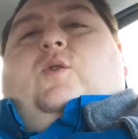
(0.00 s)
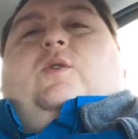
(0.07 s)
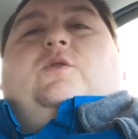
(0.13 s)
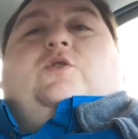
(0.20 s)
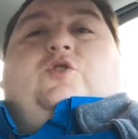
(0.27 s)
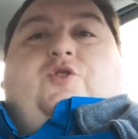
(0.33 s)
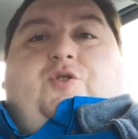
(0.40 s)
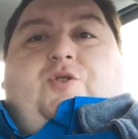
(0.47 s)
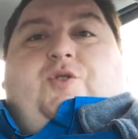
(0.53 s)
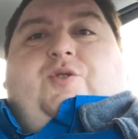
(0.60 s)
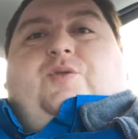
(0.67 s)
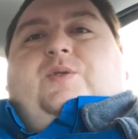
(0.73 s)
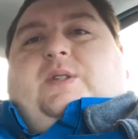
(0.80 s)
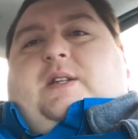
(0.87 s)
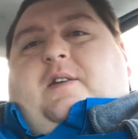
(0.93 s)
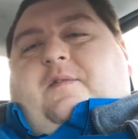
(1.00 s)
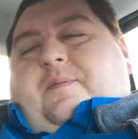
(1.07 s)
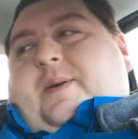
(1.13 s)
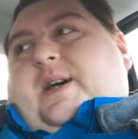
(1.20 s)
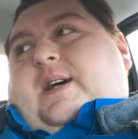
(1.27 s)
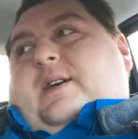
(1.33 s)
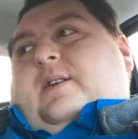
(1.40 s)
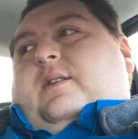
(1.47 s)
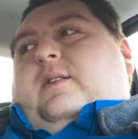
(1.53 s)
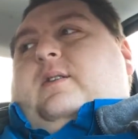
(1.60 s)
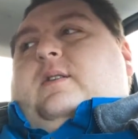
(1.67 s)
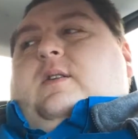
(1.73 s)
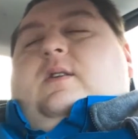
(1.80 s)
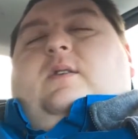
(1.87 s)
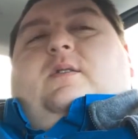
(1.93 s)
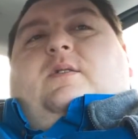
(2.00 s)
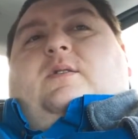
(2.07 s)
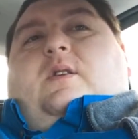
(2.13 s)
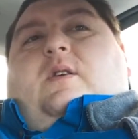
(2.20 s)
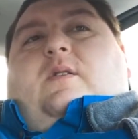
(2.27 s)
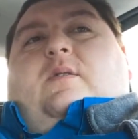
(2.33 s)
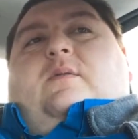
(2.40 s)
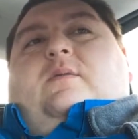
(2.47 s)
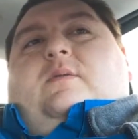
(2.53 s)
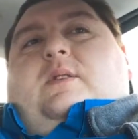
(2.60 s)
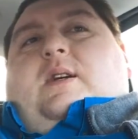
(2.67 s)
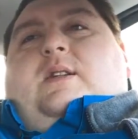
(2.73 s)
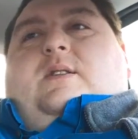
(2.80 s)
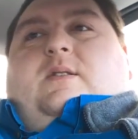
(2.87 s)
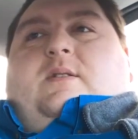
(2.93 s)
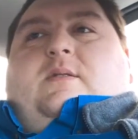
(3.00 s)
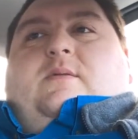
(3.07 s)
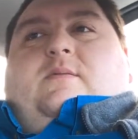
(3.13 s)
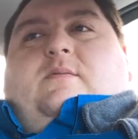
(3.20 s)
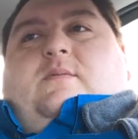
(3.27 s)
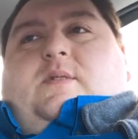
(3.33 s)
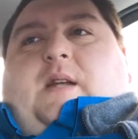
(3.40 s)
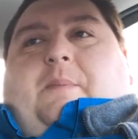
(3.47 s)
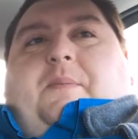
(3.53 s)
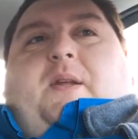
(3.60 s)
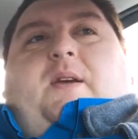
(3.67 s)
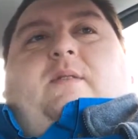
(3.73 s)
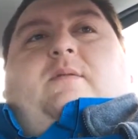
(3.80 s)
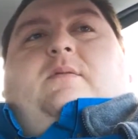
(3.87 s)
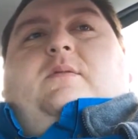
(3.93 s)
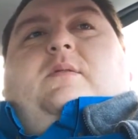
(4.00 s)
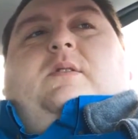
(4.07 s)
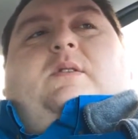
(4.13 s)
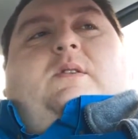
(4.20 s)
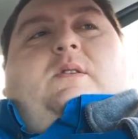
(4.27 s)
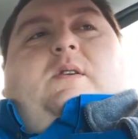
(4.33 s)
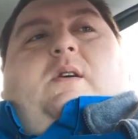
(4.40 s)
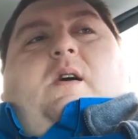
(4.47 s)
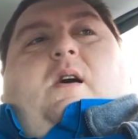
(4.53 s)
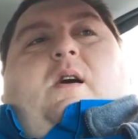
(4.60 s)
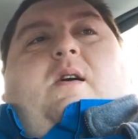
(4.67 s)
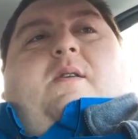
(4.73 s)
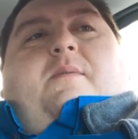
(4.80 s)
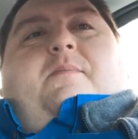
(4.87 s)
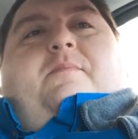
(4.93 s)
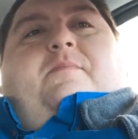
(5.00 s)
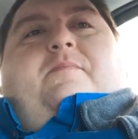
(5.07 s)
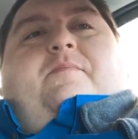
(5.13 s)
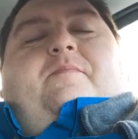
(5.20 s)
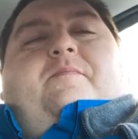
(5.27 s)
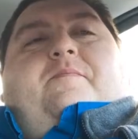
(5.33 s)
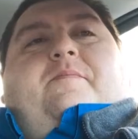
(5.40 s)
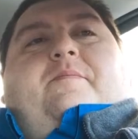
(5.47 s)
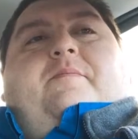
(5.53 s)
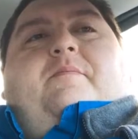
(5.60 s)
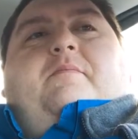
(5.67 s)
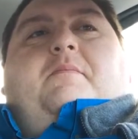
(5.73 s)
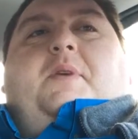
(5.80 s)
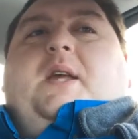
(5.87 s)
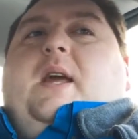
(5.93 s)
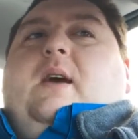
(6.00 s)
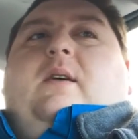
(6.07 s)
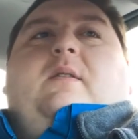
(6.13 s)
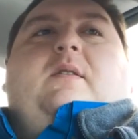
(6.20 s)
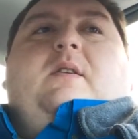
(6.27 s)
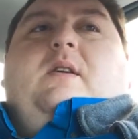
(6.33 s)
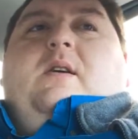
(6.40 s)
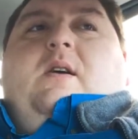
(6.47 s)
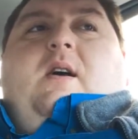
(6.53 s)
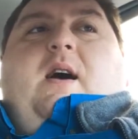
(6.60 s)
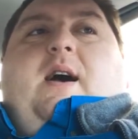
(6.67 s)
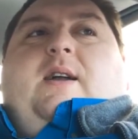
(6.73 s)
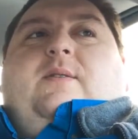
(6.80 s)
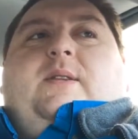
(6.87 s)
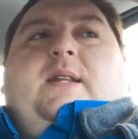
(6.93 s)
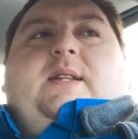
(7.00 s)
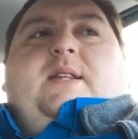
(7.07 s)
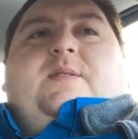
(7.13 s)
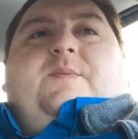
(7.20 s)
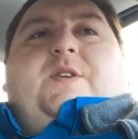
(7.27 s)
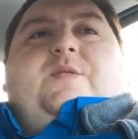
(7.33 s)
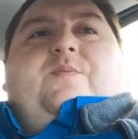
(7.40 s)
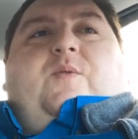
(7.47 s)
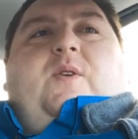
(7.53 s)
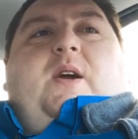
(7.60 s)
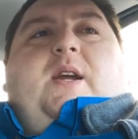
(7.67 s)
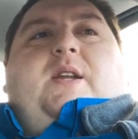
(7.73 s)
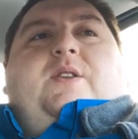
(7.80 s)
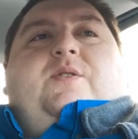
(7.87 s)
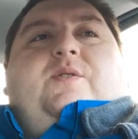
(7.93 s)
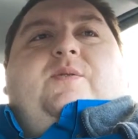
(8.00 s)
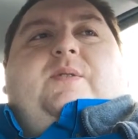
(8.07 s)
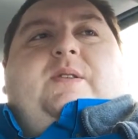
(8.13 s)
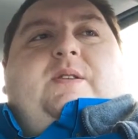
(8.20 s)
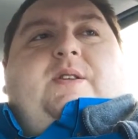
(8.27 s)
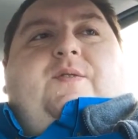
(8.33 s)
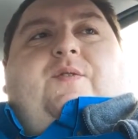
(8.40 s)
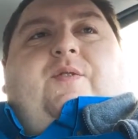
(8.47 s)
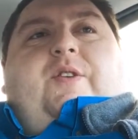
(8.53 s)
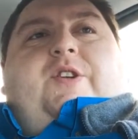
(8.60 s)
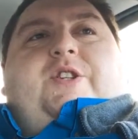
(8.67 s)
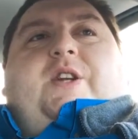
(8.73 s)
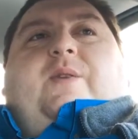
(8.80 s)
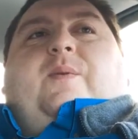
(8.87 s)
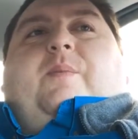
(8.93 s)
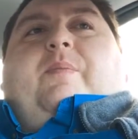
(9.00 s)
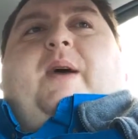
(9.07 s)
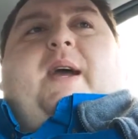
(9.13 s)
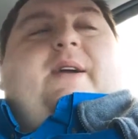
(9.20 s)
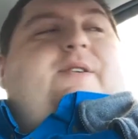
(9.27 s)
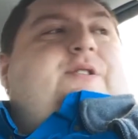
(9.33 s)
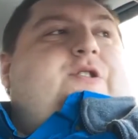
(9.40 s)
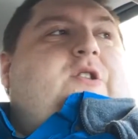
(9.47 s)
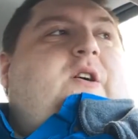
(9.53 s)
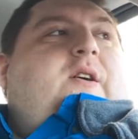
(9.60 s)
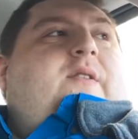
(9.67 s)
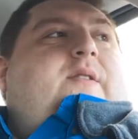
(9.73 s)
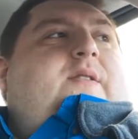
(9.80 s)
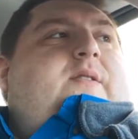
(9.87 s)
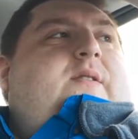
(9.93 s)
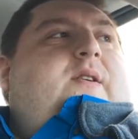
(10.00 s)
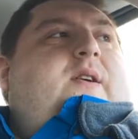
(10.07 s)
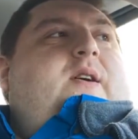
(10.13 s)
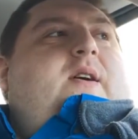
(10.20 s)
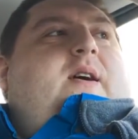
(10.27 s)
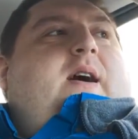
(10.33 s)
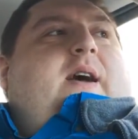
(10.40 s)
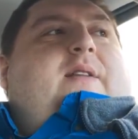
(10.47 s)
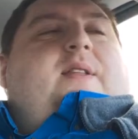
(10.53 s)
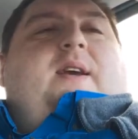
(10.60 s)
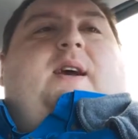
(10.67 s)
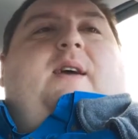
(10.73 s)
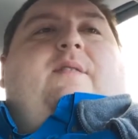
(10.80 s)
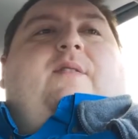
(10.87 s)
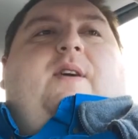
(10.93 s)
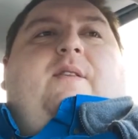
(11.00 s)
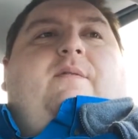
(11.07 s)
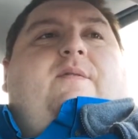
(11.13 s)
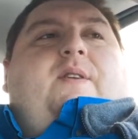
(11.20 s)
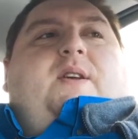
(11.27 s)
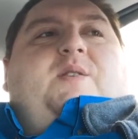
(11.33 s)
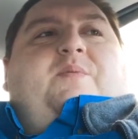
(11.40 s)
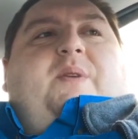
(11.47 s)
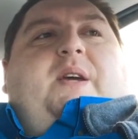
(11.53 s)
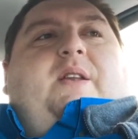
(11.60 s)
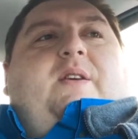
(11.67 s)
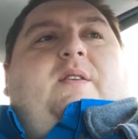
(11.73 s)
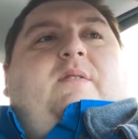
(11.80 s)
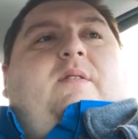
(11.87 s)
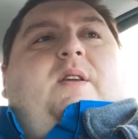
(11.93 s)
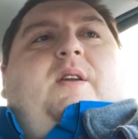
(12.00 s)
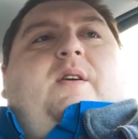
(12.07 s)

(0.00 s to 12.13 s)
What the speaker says: called true self-pay. So that's something. But yeah, I don't think there's much more I could do to differentiate what payers are, and I think I've explained it,